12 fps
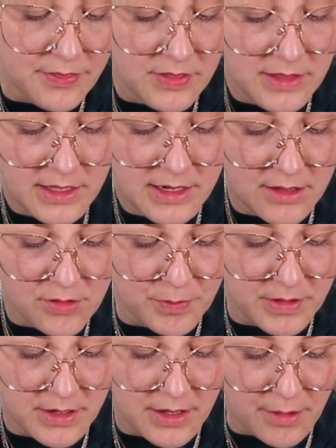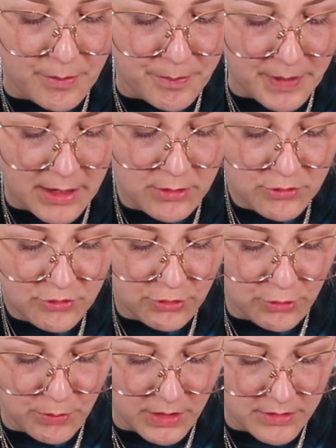think it has been about
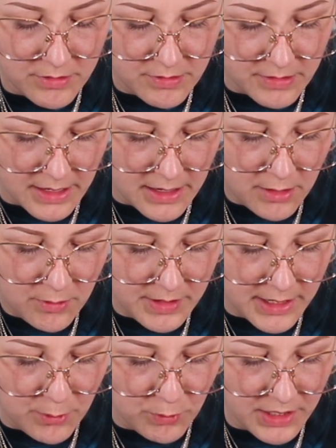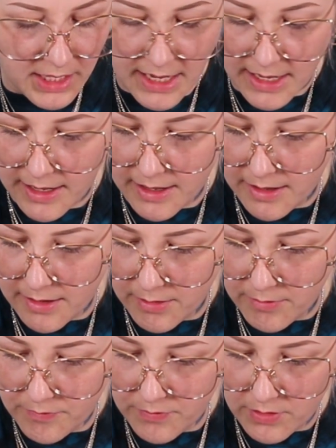2 months now, and we
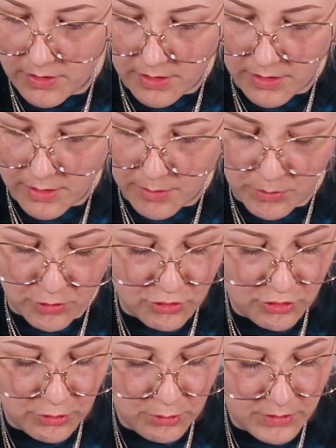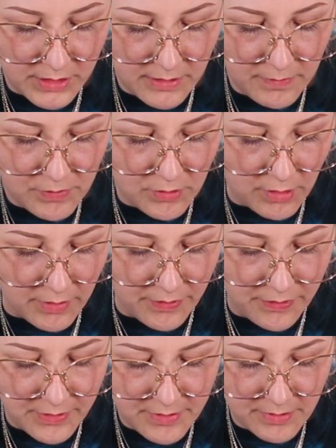have 2 leaves
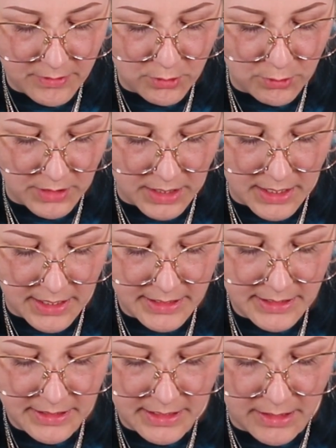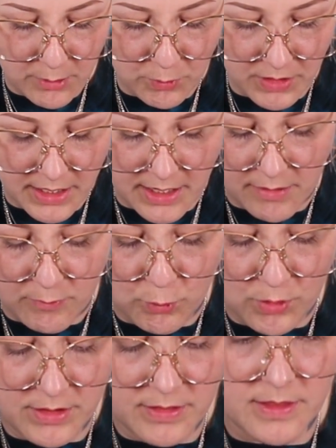on this little guy, and we have
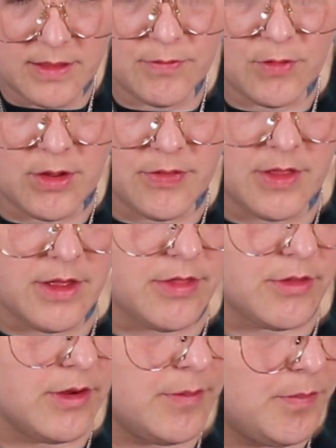1 leaf on the other.